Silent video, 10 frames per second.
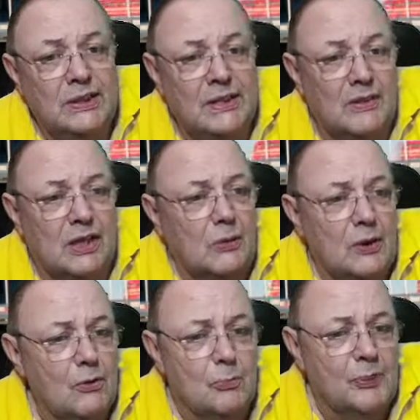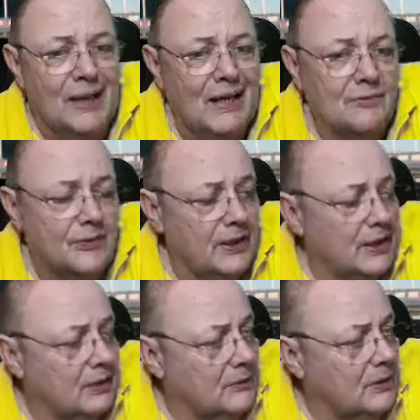have a coherent plan for
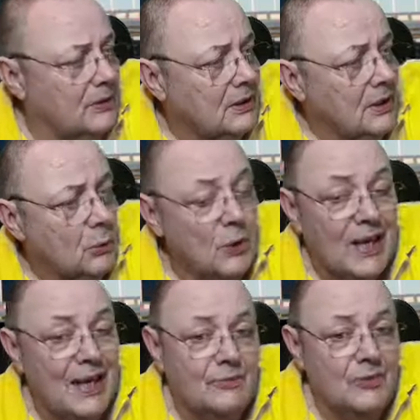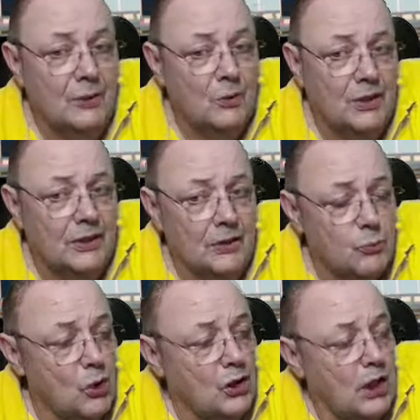that. I mean, we have no idea of
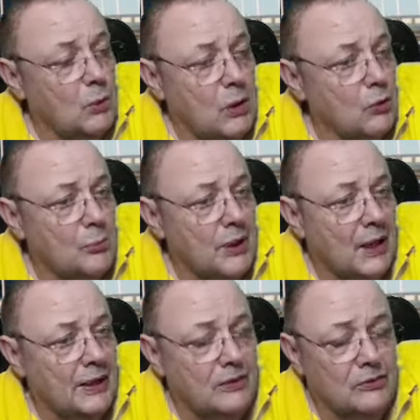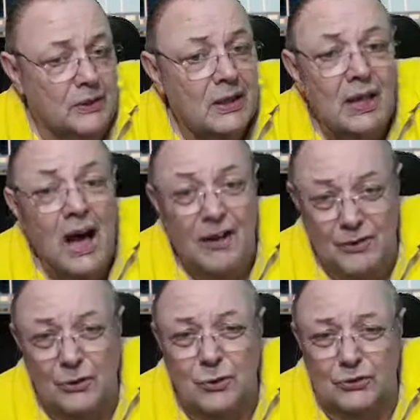what a coherent plan is. I mean, have
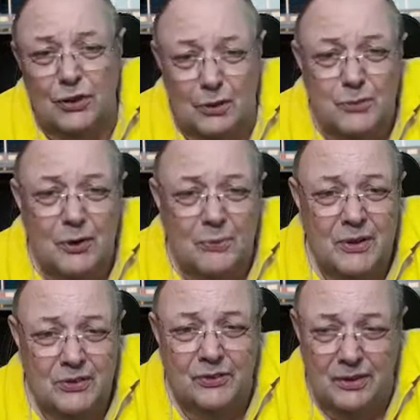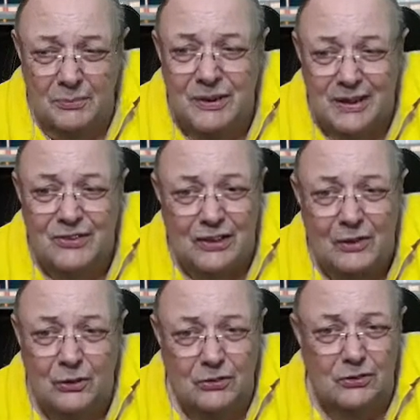you looked at our Prime Minister? I mean, is he
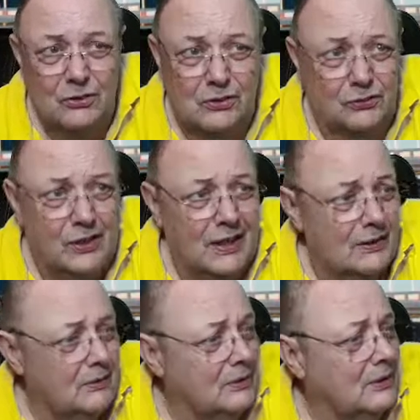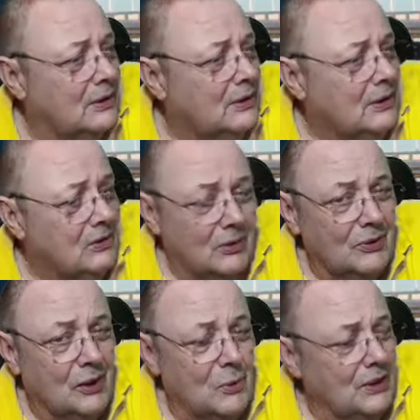not a circus clown? So
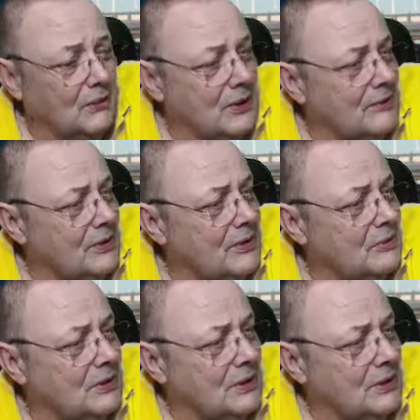no, we don't have a